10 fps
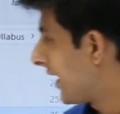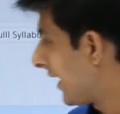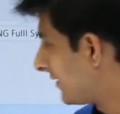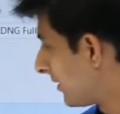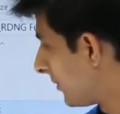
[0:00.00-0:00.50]

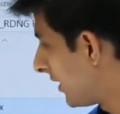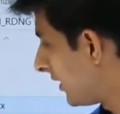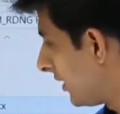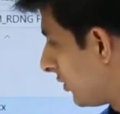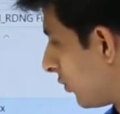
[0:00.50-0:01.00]
And
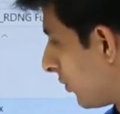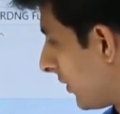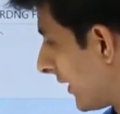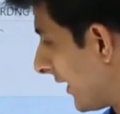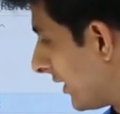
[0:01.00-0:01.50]
similarly, you
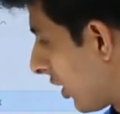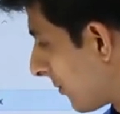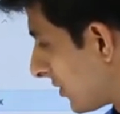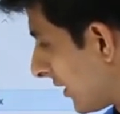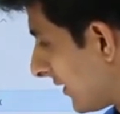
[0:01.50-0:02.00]
will get the
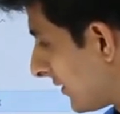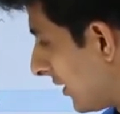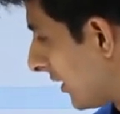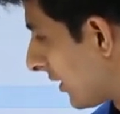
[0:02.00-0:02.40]
option as